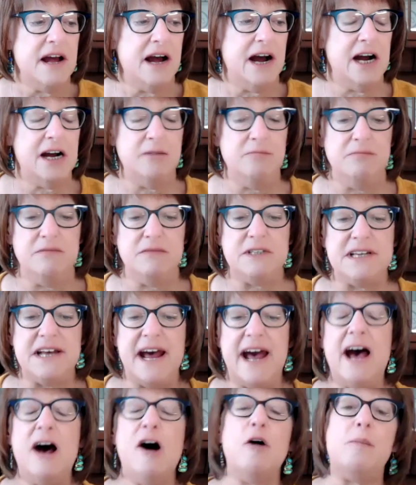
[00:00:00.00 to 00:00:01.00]

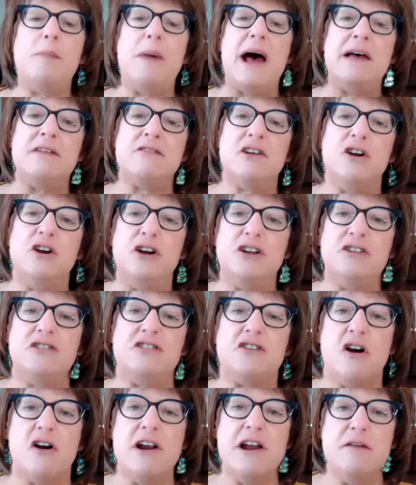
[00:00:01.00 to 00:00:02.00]
to help as a good
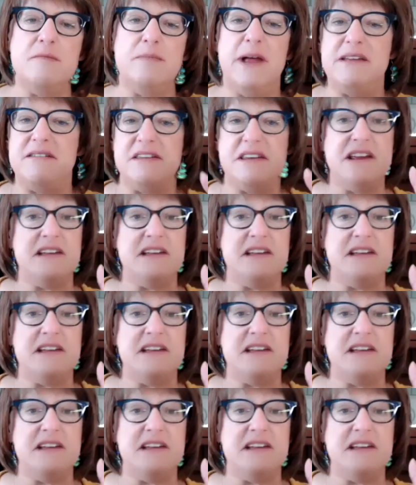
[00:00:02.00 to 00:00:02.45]
starting place.